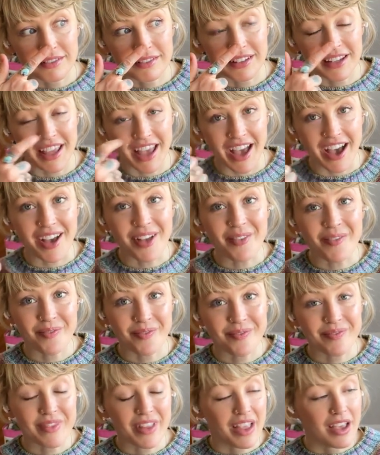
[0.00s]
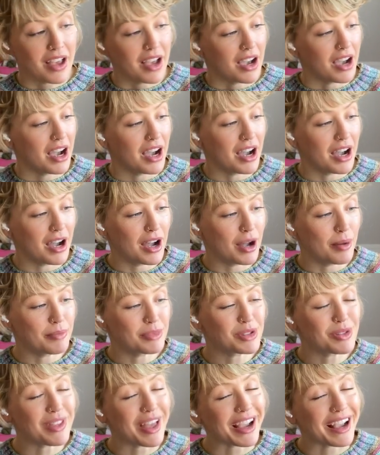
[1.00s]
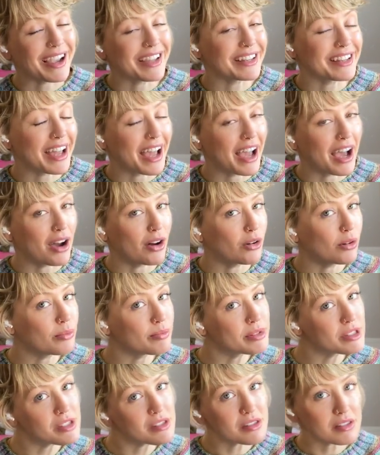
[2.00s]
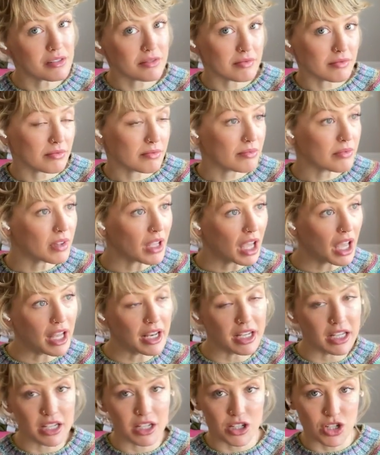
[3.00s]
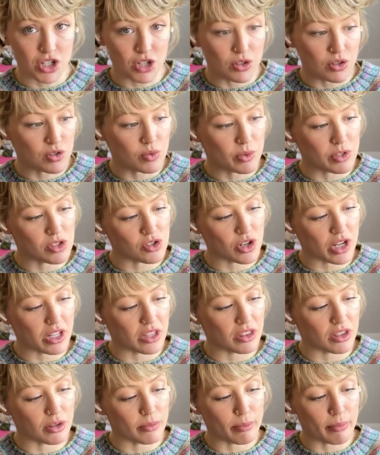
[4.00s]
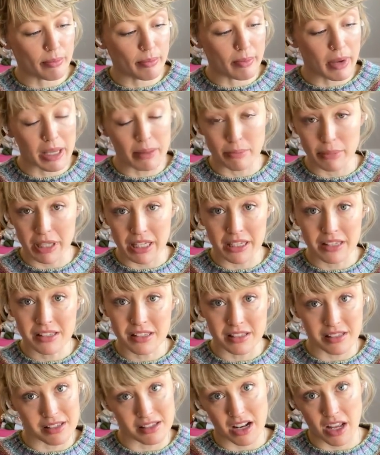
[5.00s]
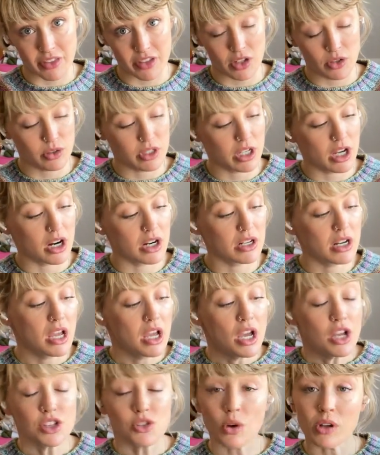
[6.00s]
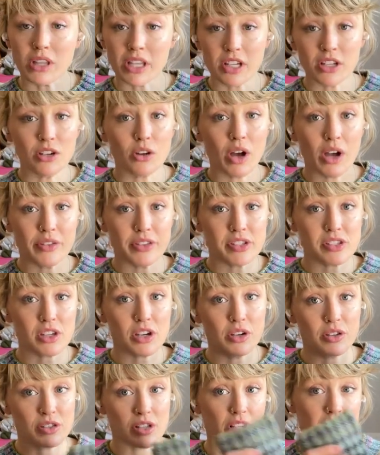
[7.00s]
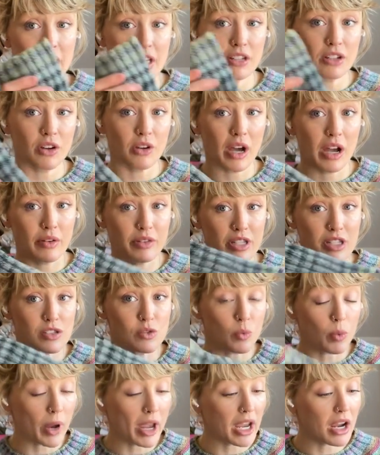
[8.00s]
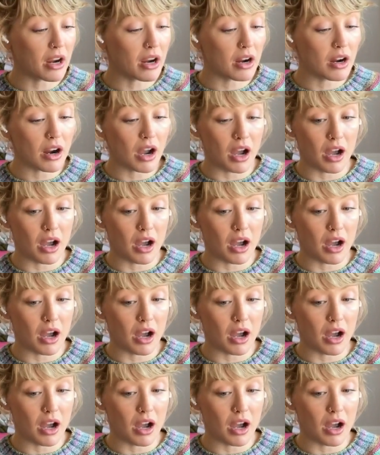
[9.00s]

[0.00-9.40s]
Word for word: Yeah. Um, so that kind of helps any issues with strength there might be as it's not the only yarn. So I'll let you know how this goes. I'll let you know how these wear.